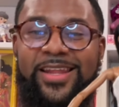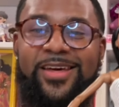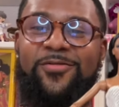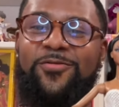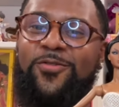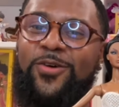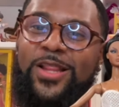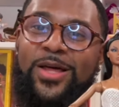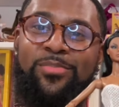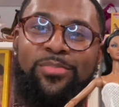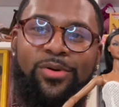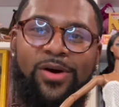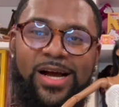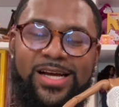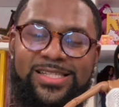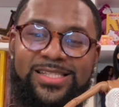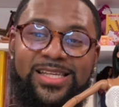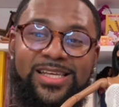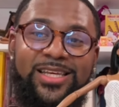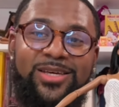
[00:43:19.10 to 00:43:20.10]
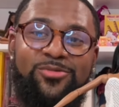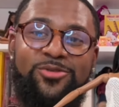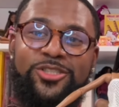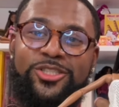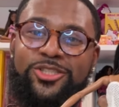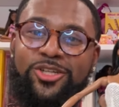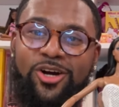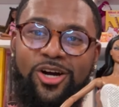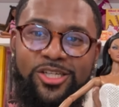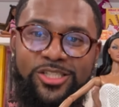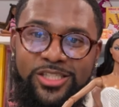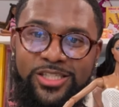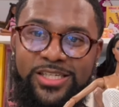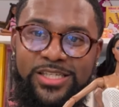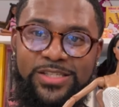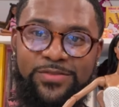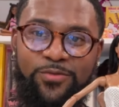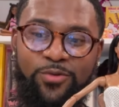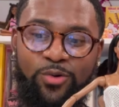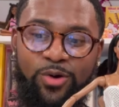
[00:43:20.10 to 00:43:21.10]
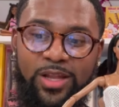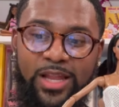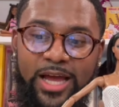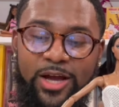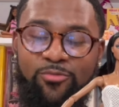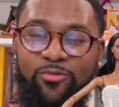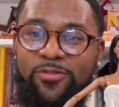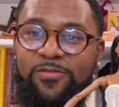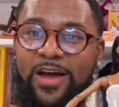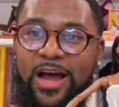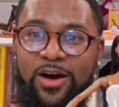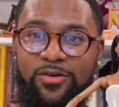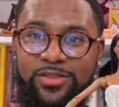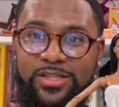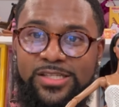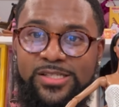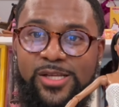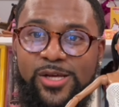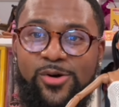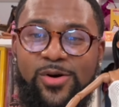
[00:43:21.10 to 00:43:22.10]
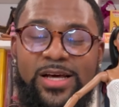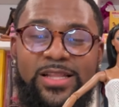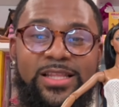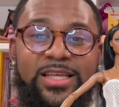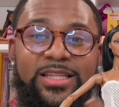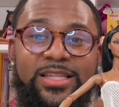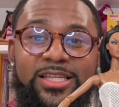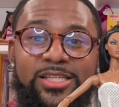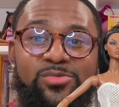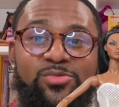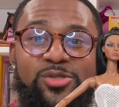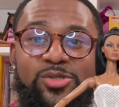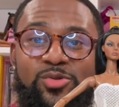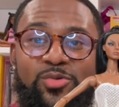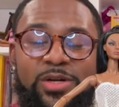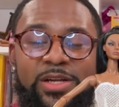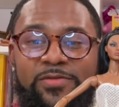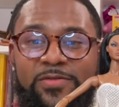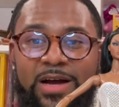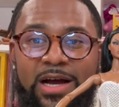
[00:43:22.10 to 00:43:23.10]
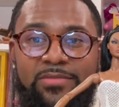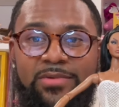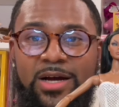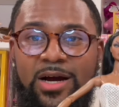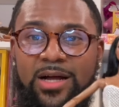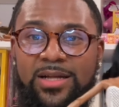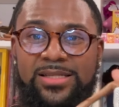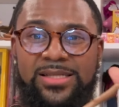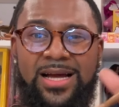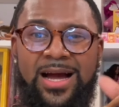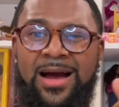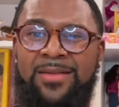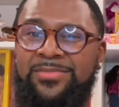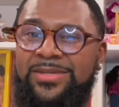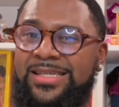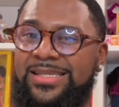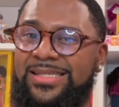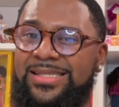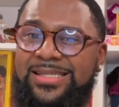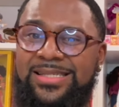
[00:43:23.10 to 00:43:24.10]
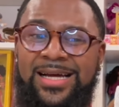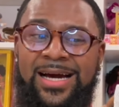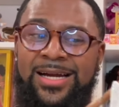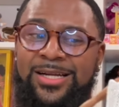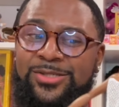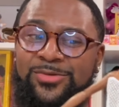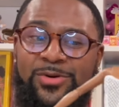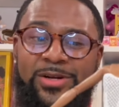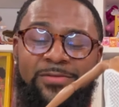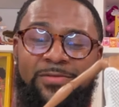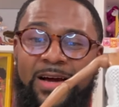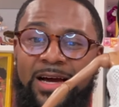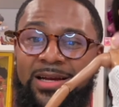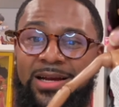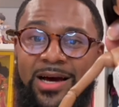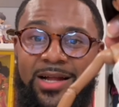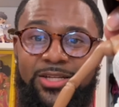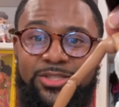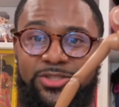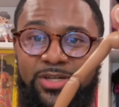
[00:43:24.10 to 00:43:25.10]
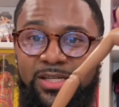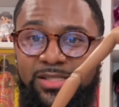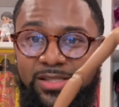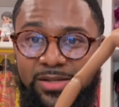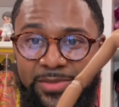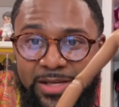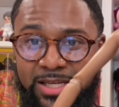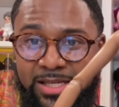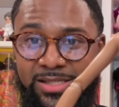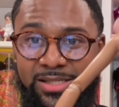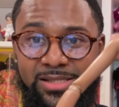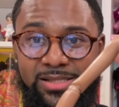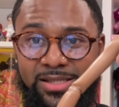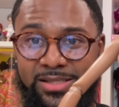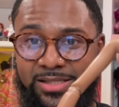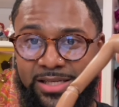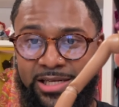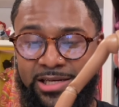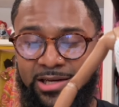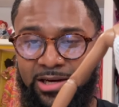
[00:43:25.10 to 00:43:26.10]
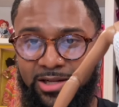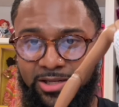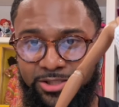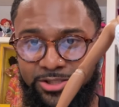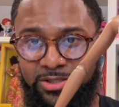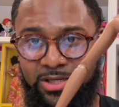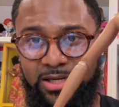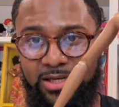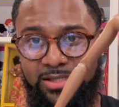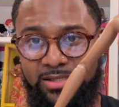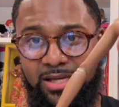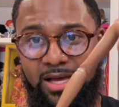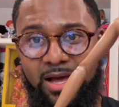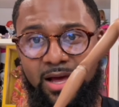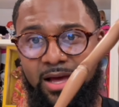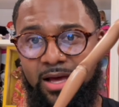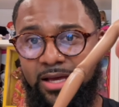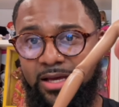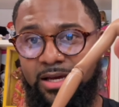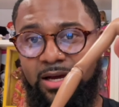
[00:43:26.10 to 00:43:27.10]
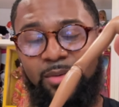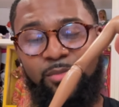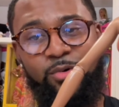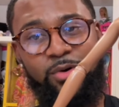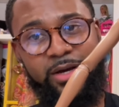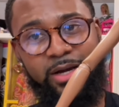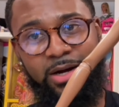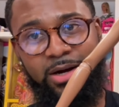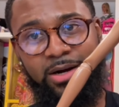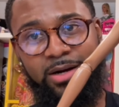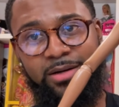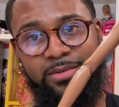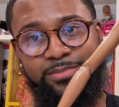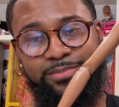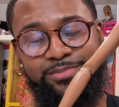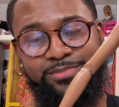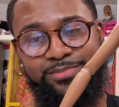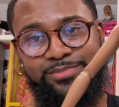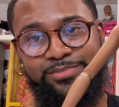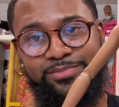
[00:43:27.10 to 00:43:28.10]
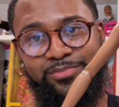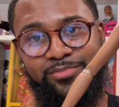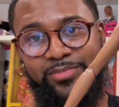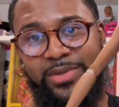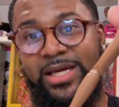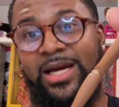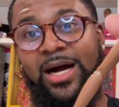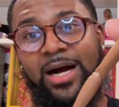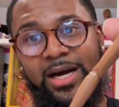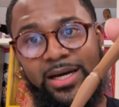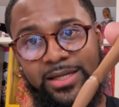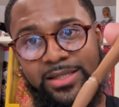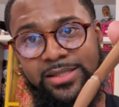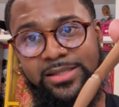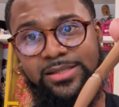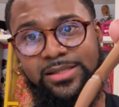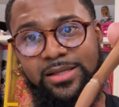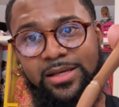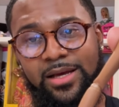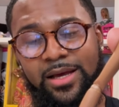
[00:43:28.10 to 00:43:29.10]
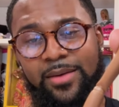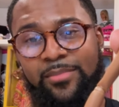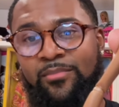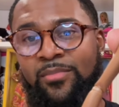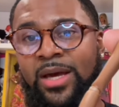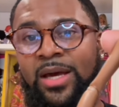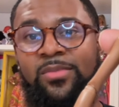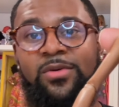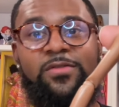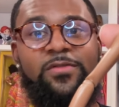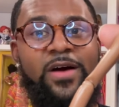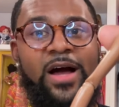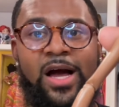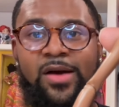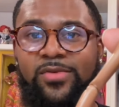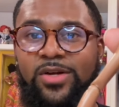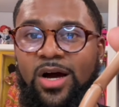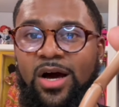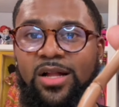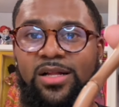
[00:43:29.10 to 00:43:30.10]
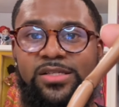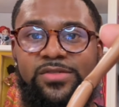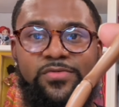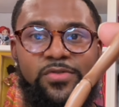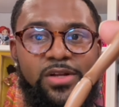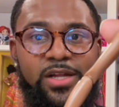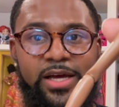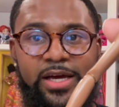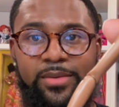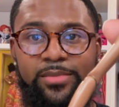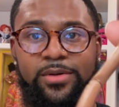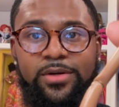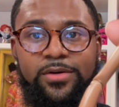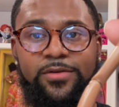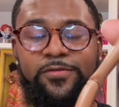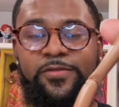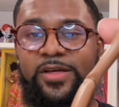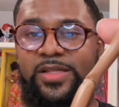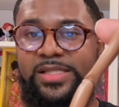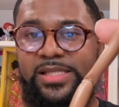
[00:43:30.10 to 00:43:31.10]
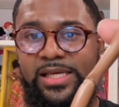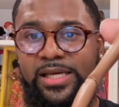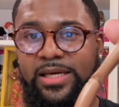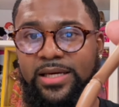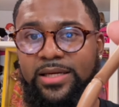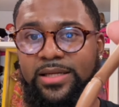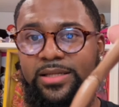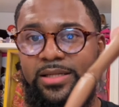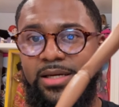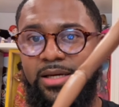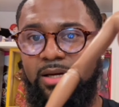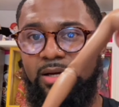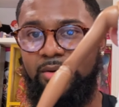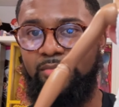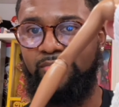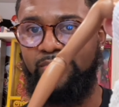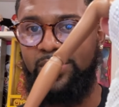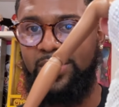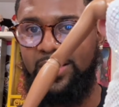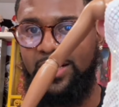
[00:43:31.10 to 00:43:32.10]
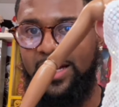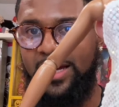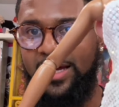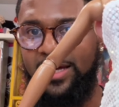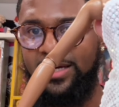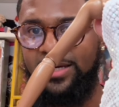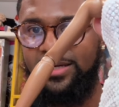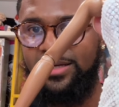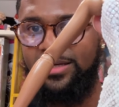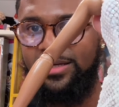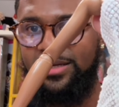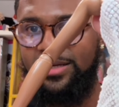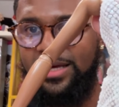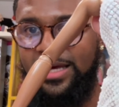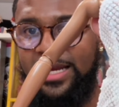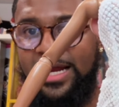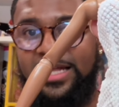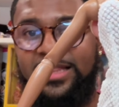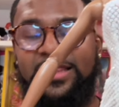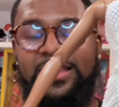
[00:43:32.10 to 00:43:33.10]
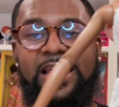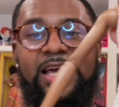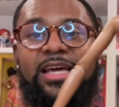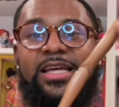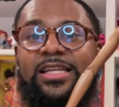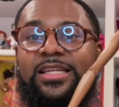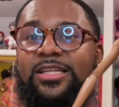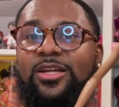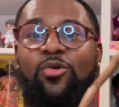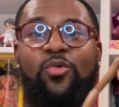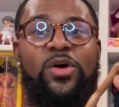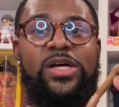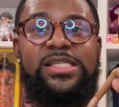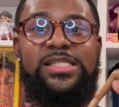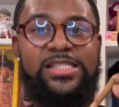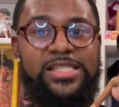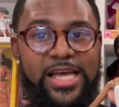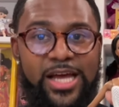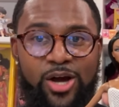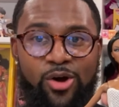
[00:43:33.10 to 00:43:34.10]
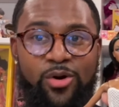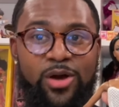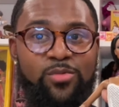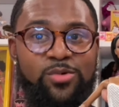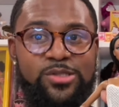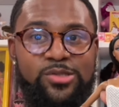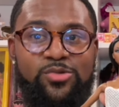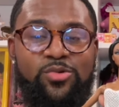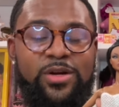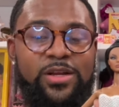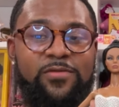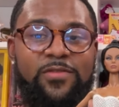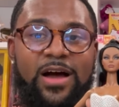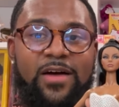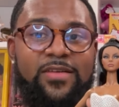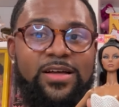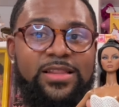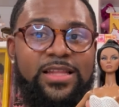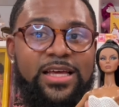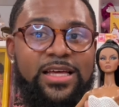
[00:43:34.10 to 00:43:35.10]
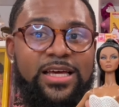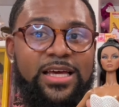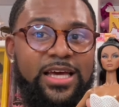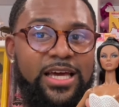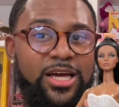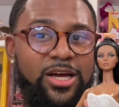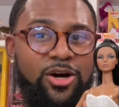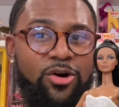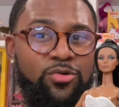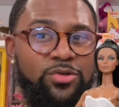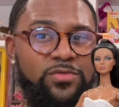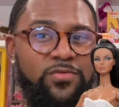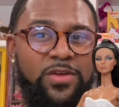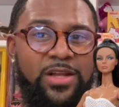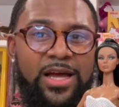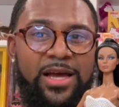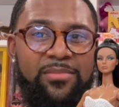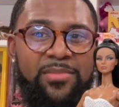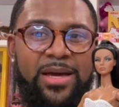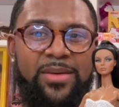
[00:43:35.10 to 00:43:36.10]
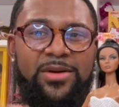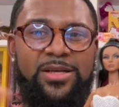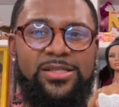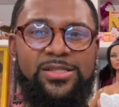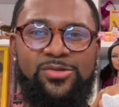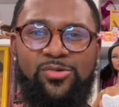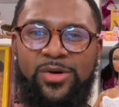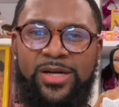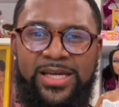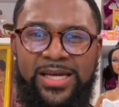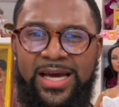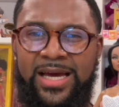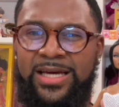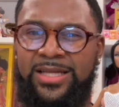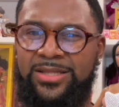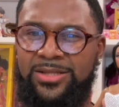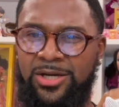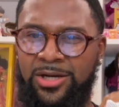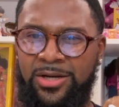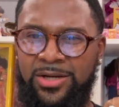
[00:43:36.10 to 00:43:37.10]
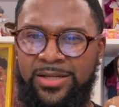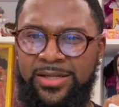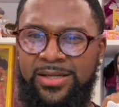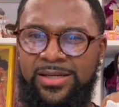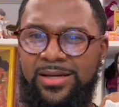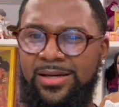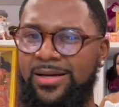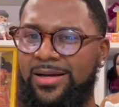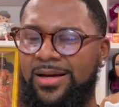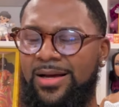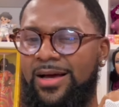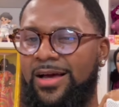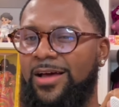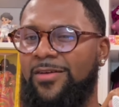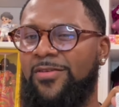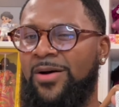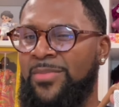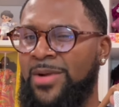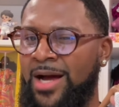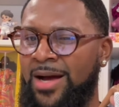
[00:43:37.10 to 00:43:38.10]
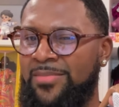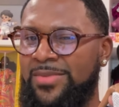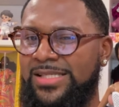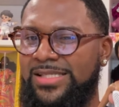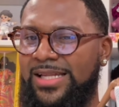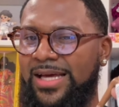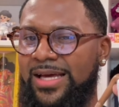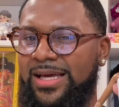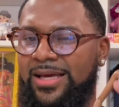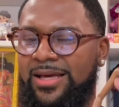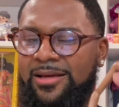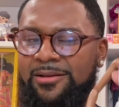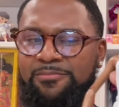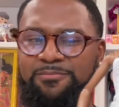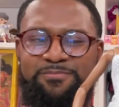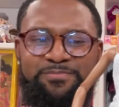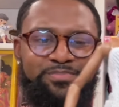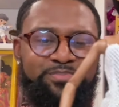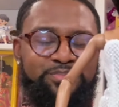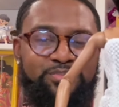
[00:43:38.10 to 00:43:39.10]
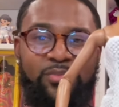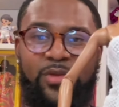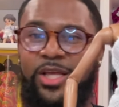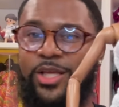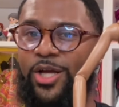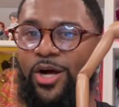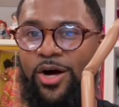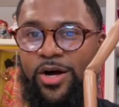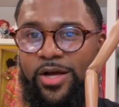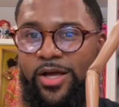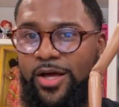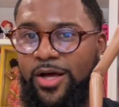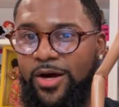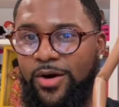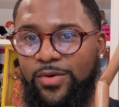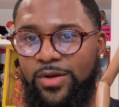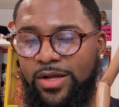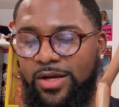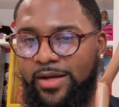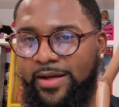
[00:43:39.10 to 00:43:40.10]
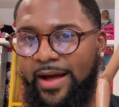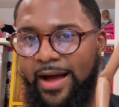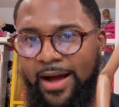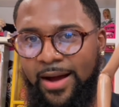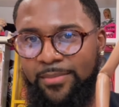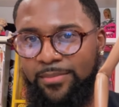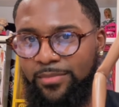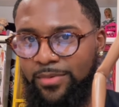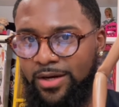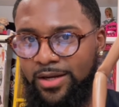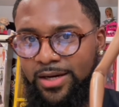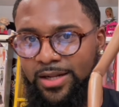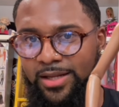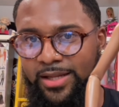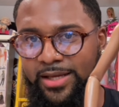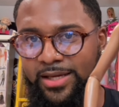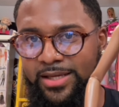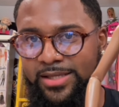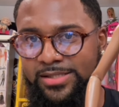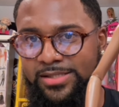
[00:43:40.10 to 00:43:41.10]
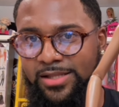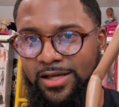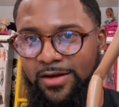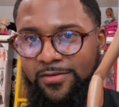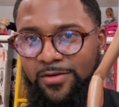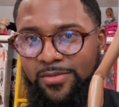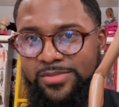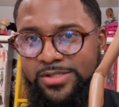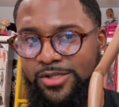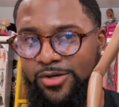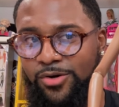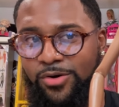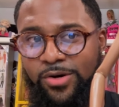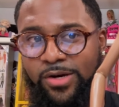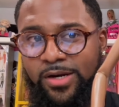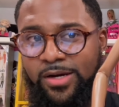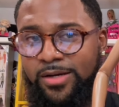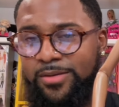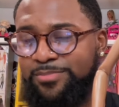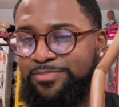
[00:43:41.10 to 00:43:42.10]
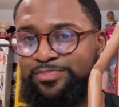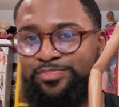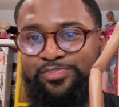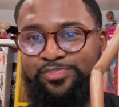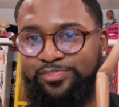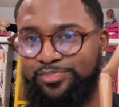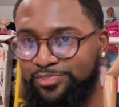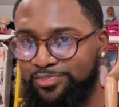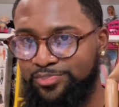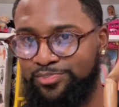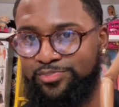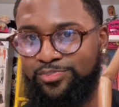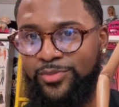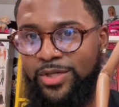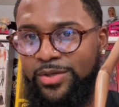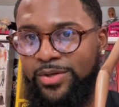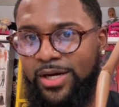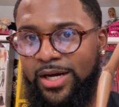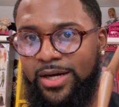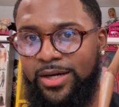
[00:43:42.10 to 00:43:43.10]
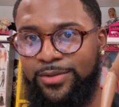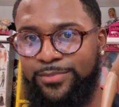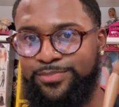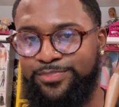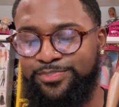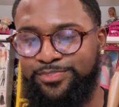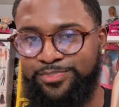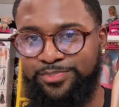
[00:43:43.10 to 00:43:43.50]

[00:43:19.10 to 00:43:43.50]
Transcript: then for the price that he was charging these for, like without the sale, I think this was $25. I'm, this is not a $25 dress to me. This is a $10 dress. Come on, y'all. Be honest. Maybe $5 for labor, 15 But like, and I think on sale, it was 25 I think it goes for like maybe 28 30 if I'm not mistaken. Y'all can go look. I'm going to link his stuff. I'm still going to, you know,